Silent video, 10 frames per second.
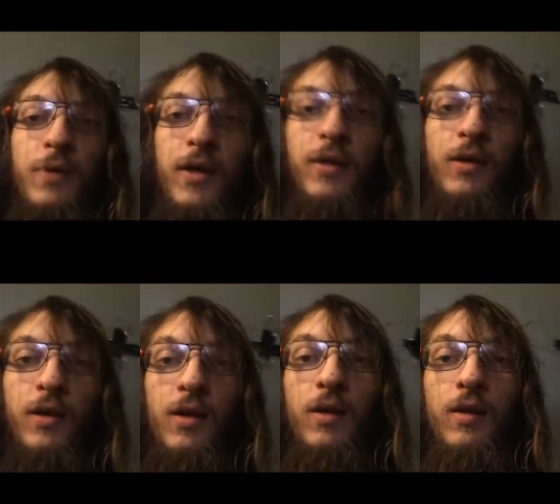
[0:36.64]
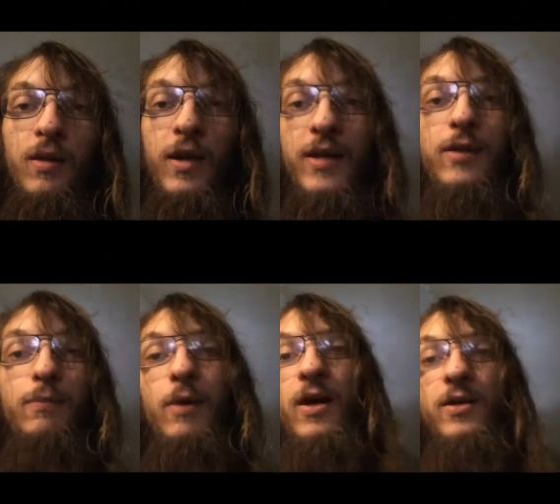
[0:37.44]
but, like,
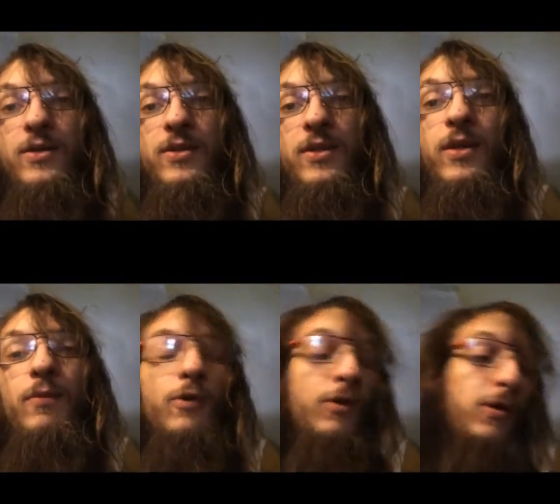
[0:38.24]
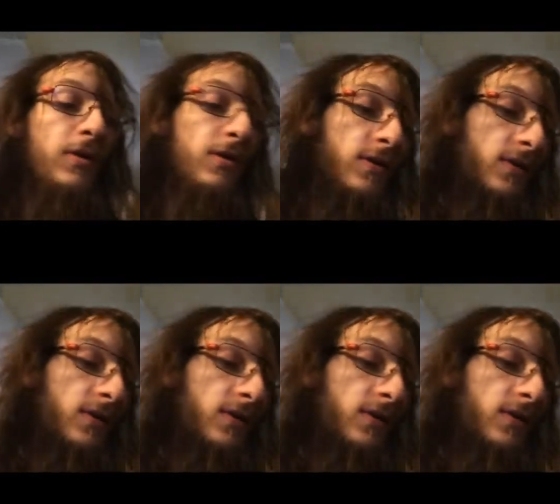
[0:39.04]
the bosses and them or